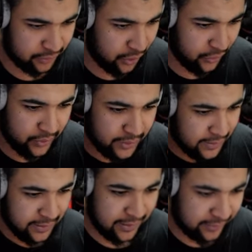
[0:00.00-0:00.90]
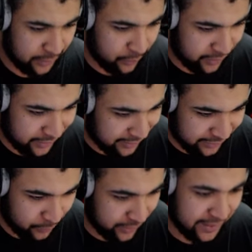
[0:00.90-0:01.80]
So let's see what let's
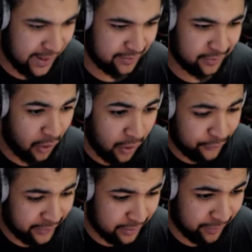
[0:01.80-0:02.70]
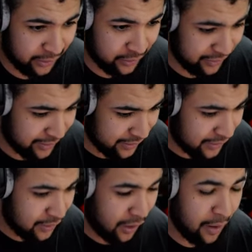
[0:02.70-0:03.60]
see what he gets. Hopefully something good.
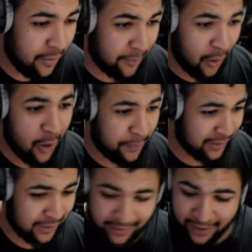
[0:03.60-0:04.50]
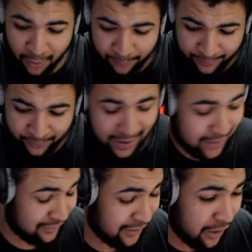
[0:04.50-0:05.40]
I'm hoping to help people
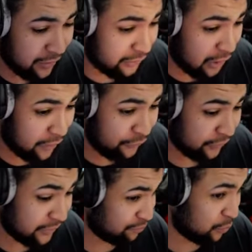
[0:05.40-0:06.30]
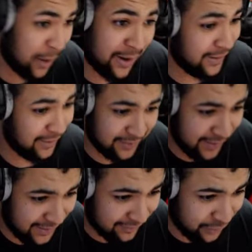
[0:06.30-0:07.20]
out, start, start off well in the
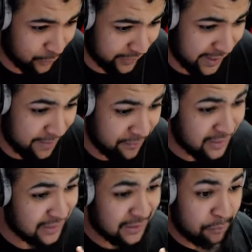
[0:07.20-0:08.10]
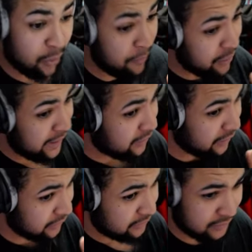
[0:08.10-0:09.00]
tier. Let's see what we get him. Braun
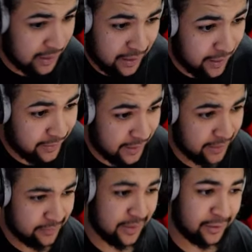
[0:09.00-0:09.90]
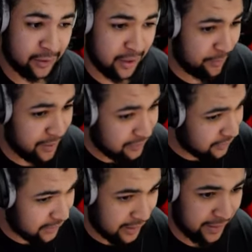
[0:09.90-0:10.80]
Breaker. I like that. That's a good
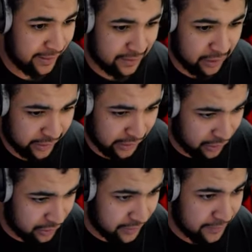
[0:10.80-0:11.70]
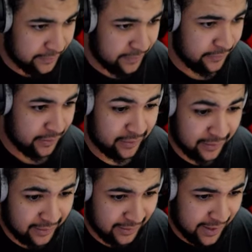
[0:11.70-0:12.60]
image. I like that card a lot.
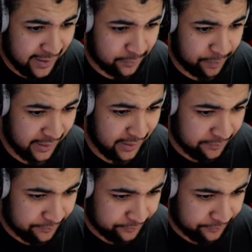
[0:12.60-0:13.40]
sixteen K X P.